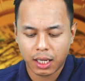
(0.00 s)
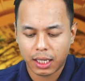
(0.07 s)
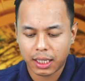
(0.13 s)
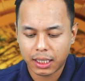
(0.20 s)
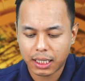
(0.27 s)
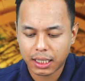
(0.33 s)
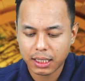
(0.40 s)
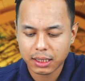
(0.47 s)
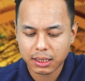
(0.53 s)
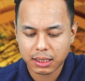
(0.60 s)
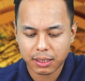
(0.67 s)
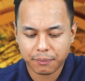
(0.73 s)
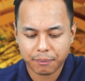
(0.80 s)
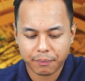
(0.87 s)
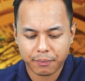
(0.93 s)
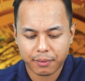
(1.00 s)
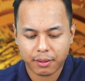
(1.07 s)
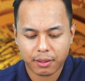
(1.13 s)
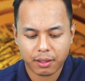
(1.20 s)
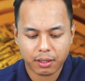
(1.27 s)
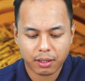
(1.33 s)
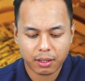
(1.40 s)
It is
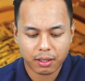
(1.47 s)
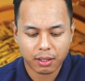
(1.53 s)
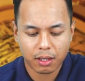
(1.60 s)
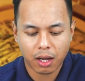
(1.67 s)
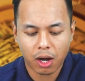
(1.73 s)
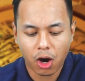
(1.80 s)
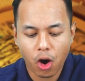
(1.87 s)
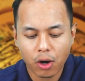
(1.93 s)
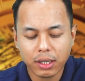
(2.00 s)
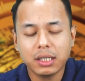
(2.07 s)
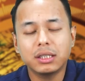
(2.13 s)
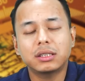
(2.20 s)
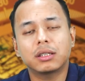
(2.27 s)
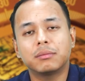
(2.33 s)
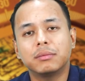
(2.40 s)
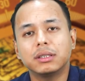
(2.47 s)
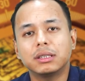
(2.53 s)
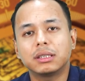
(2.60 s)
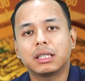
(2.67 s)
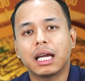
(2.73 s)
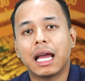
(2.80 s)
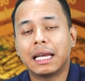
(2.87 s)
hot in
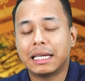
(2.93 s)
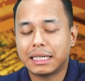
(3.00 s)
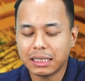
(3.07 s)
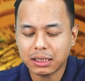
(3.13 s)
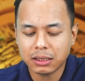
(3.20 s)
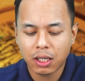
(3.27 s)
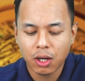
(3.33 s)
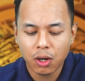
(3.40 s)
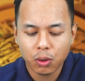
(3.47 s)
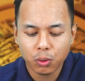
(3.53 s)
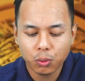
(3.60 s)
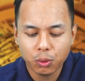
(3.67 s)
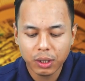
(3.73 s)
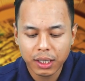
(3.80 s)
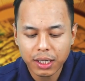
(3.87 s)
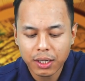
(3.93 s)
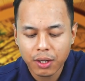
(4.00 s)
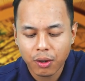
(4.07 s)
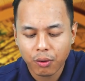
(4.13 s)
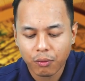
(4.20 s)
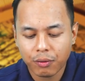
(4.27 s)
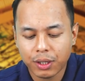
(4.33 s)
summers and it is cool in
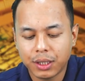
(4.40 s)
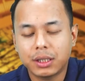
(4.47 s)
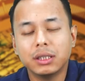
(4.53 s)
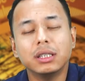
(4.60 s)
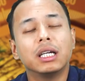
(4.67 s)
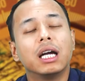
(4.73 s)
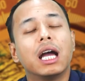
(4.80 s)
winter